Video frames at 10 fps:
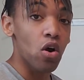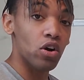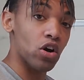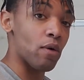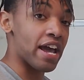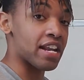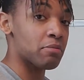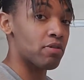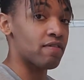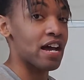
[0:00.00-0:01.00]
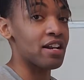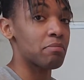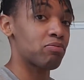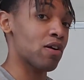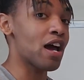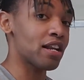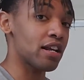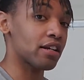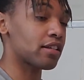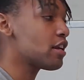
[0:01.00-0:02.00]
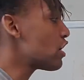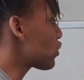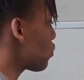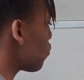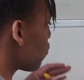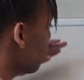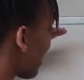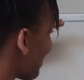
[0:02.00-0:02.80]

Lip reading: or go ahead and provide a product to